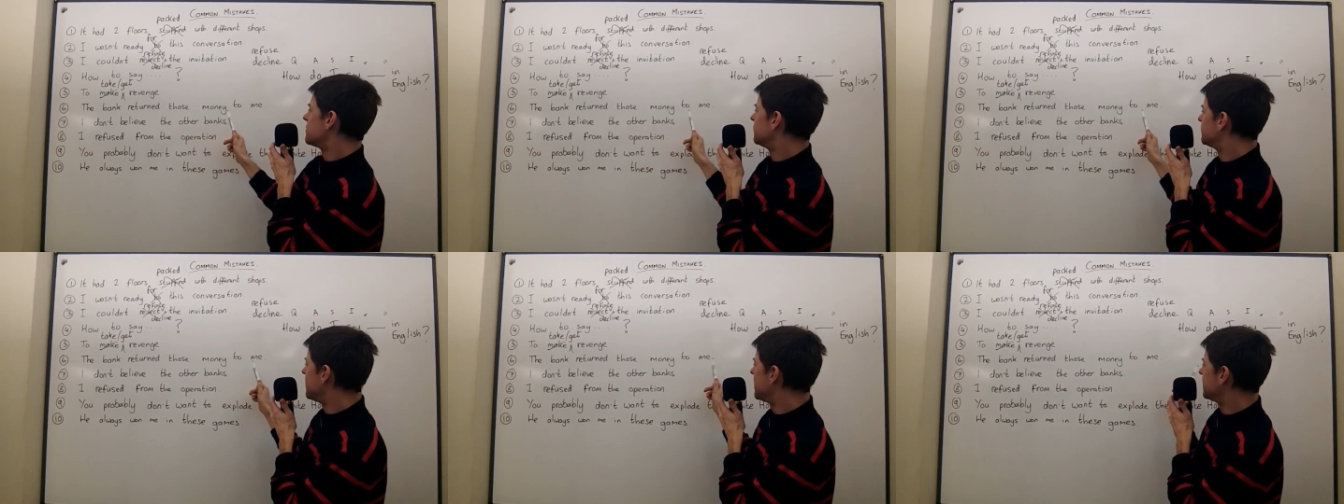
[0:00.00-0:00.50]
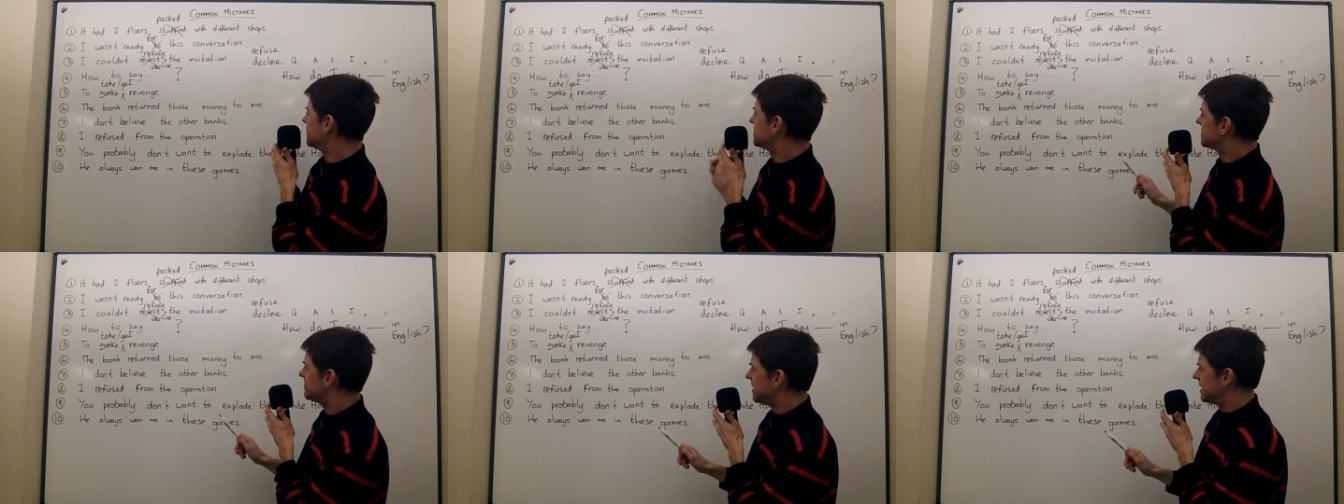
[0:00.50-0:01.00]
those money
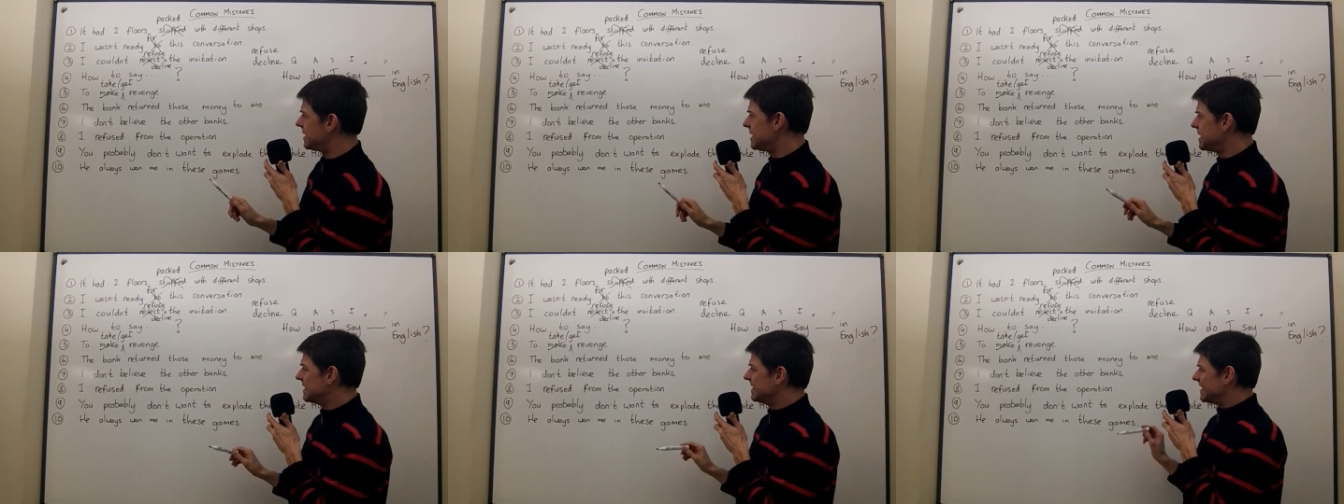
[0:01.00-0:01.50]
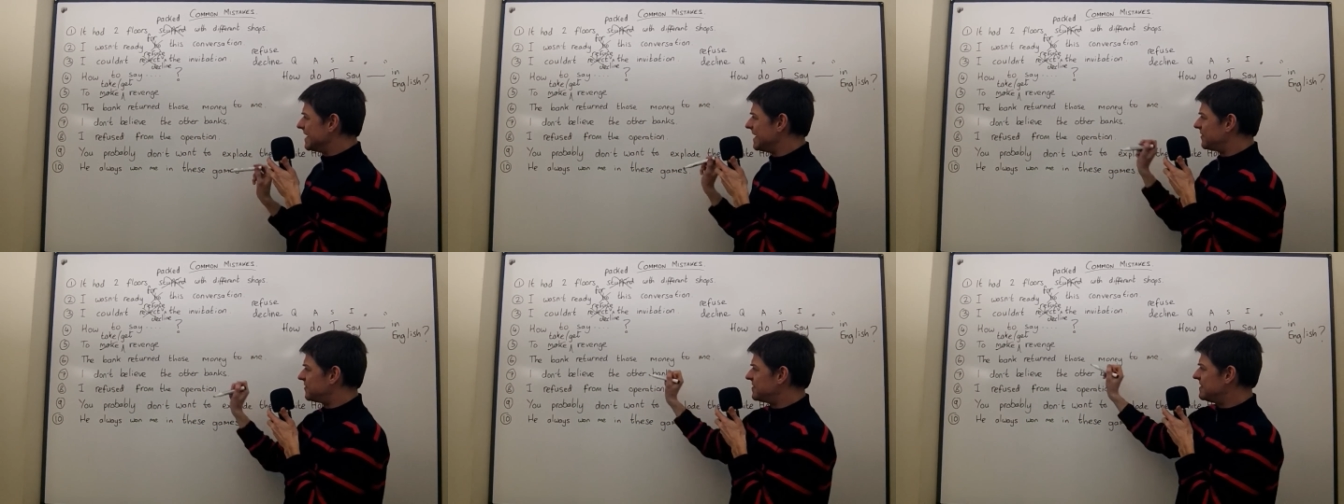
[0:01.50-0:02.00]
to me.
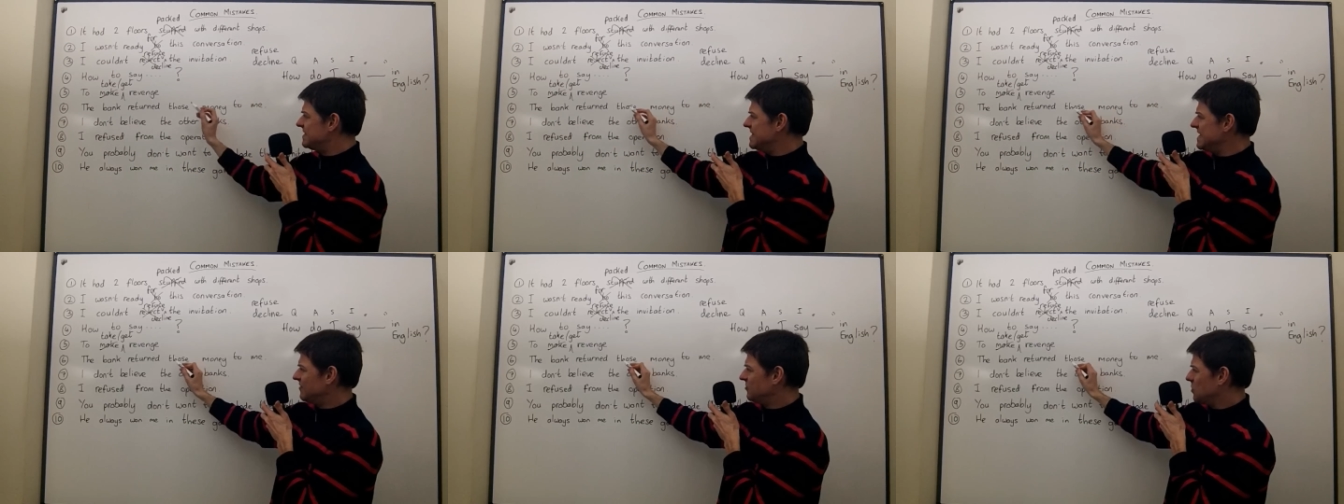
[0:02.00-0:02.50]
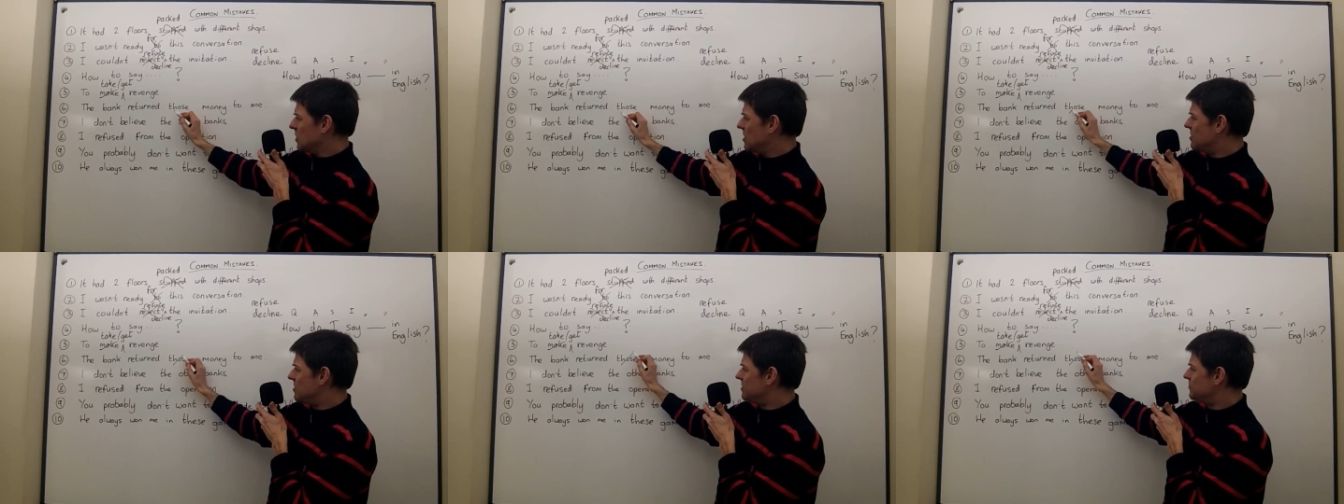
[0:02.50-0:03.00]
It's this
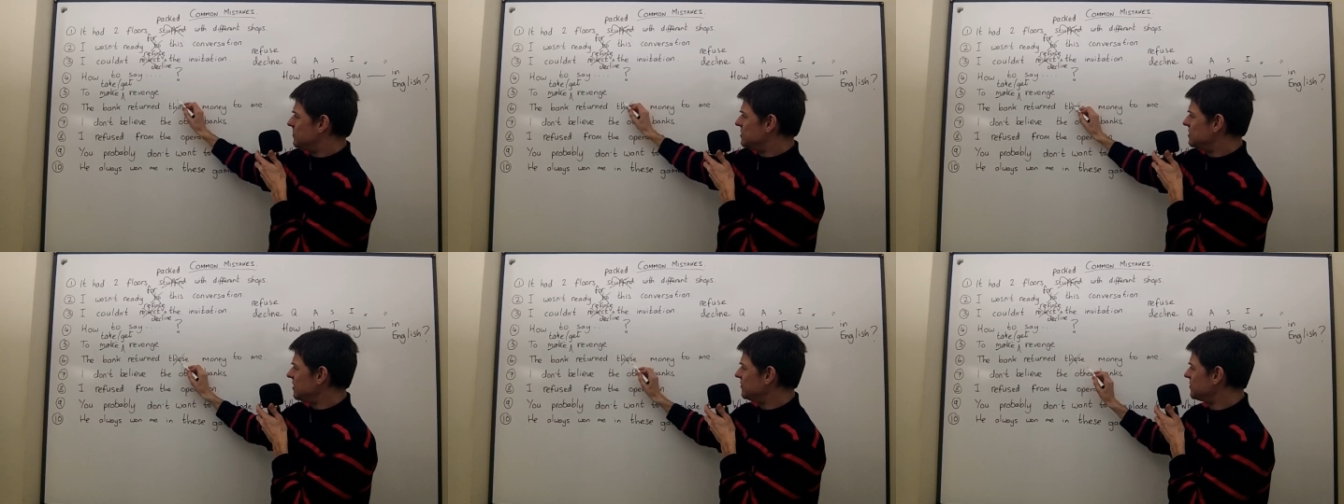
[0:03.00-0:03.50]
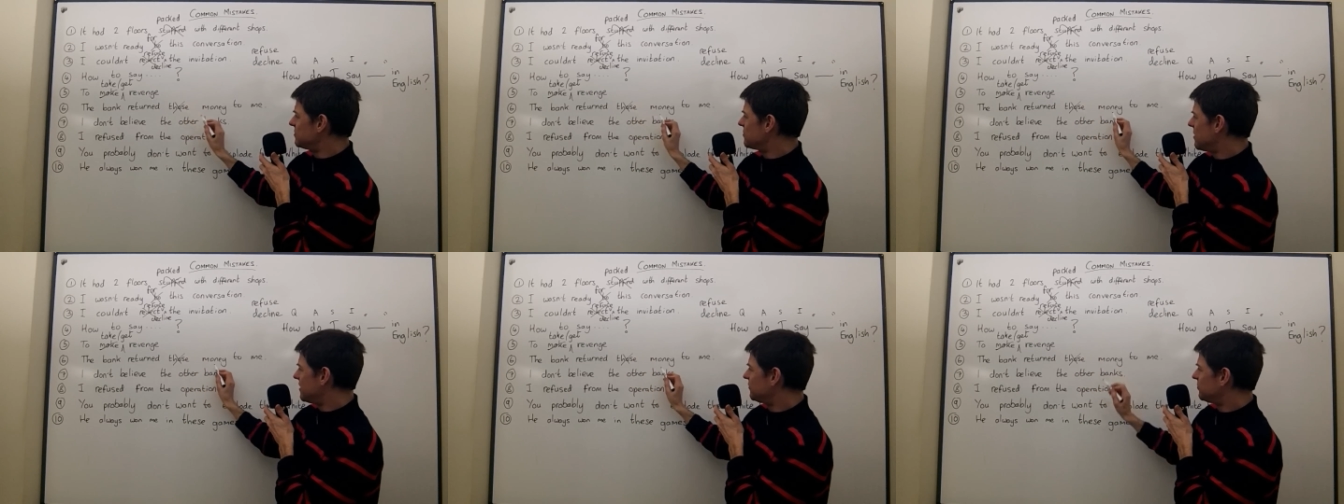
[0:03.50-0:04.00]
word which isn't
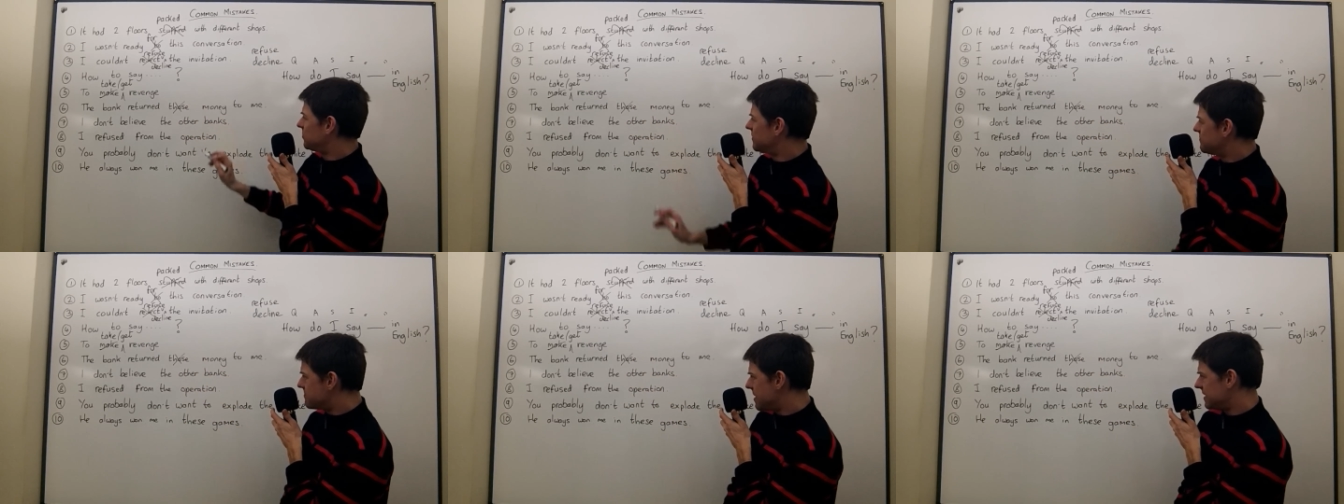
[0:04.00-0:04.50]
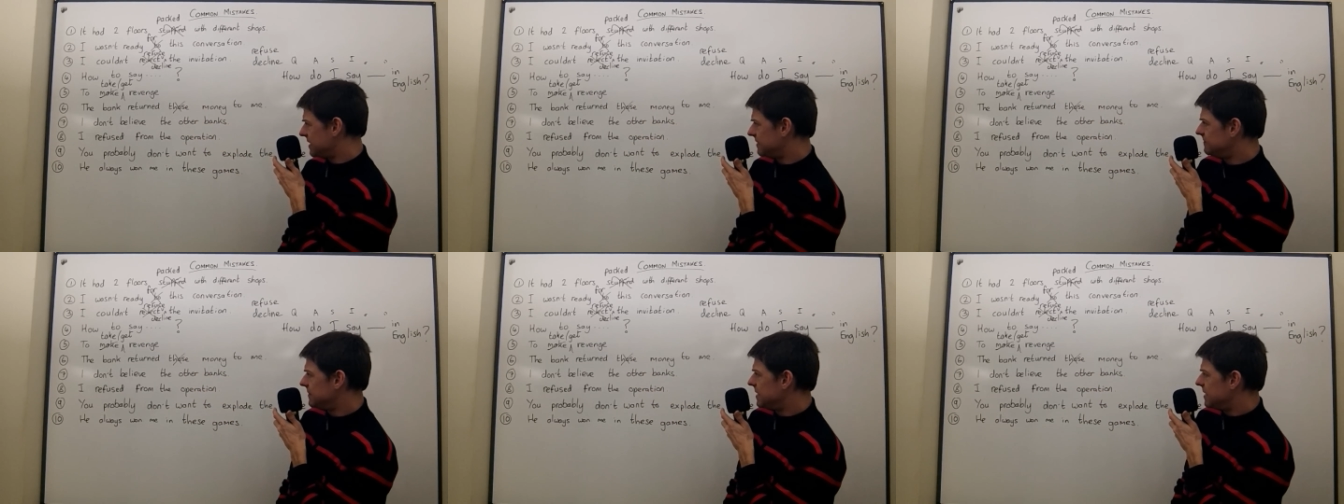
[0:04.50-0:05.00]
nice with
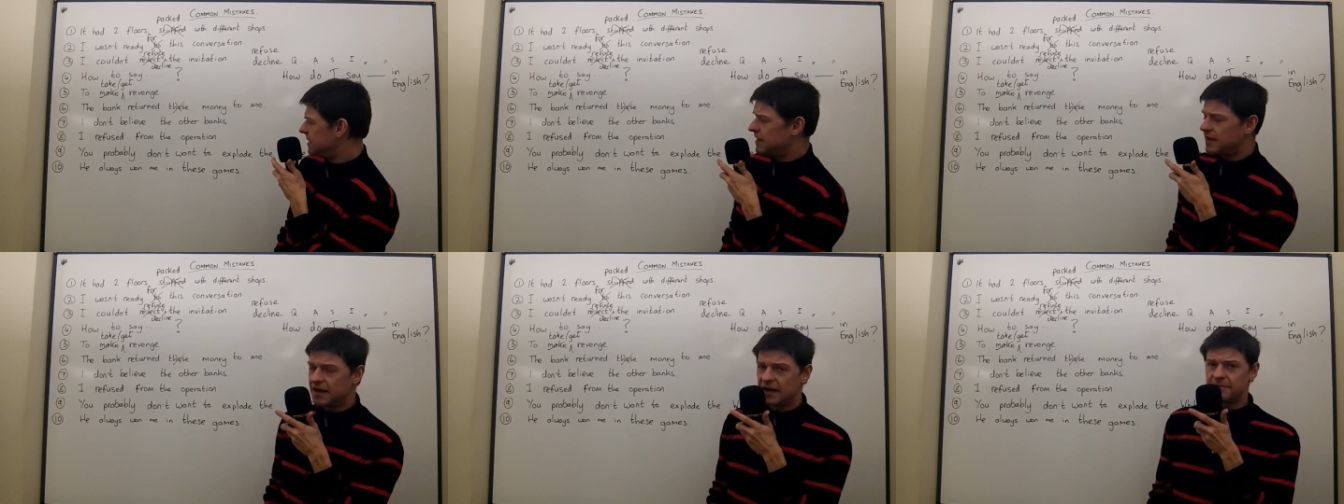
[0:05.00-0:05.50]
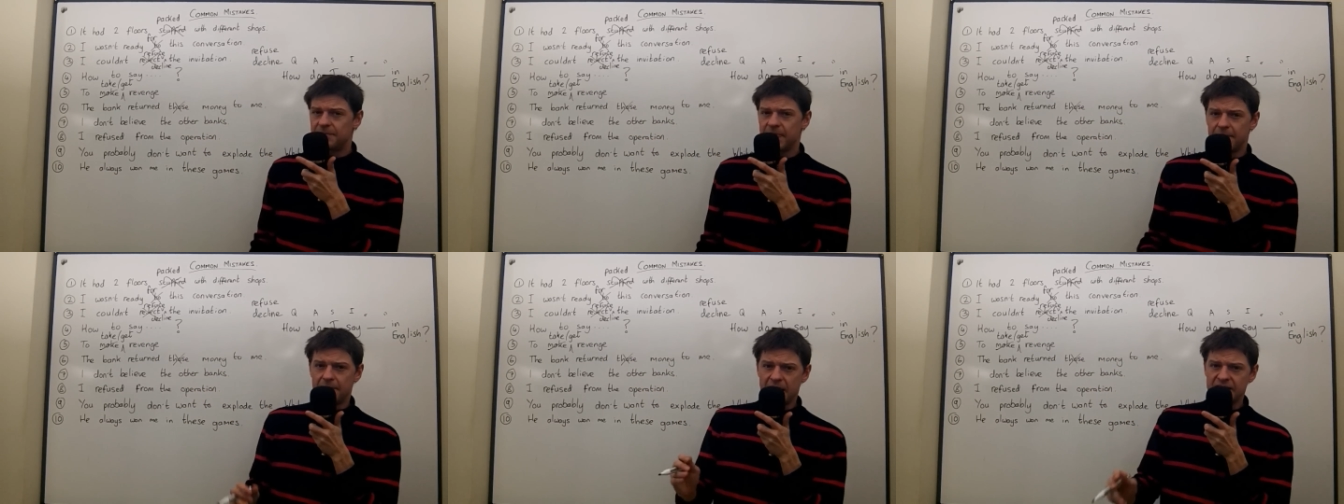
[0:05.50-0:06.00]
money.
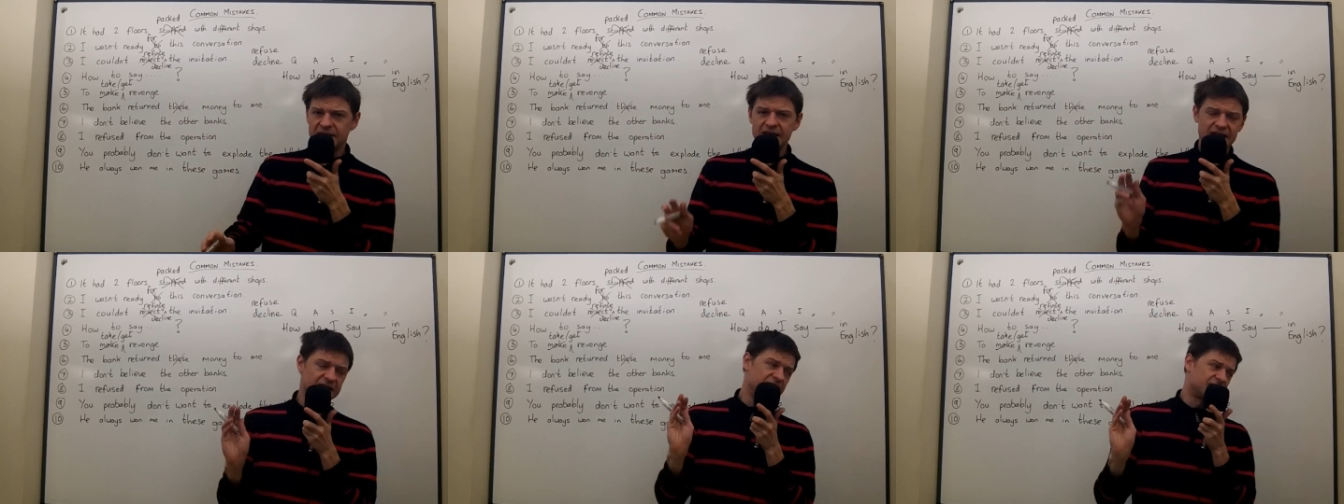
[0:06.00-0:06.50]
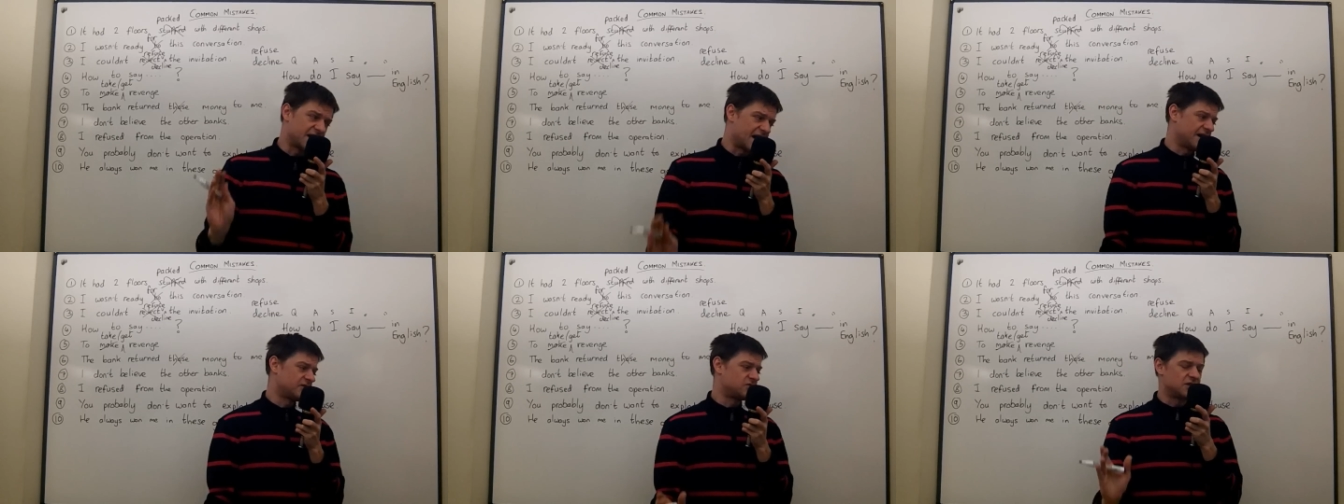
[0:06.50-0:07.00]
Um, money is
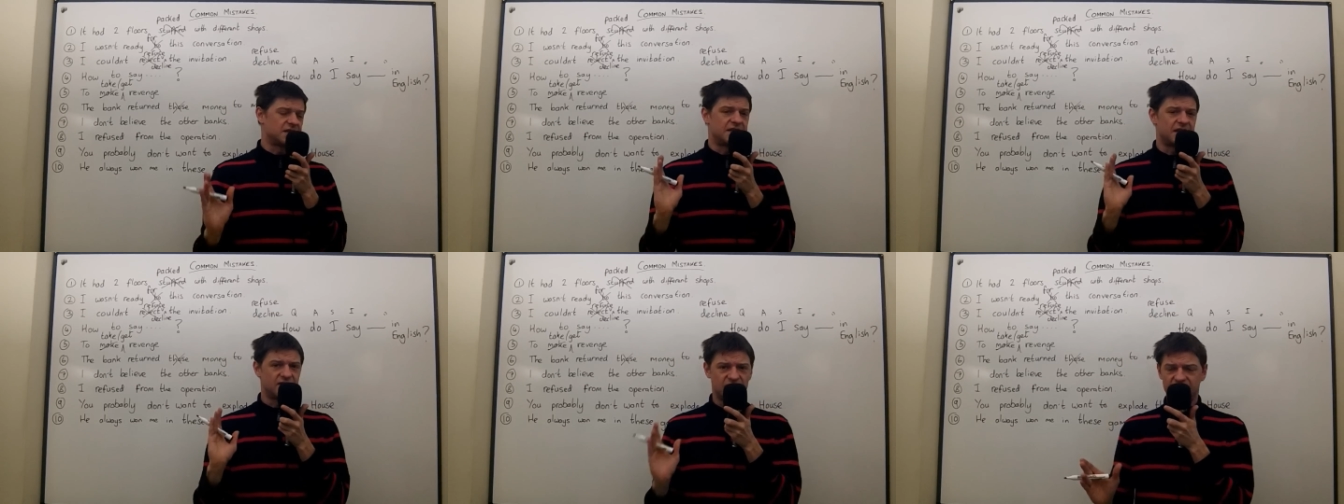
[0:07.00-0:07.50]
actually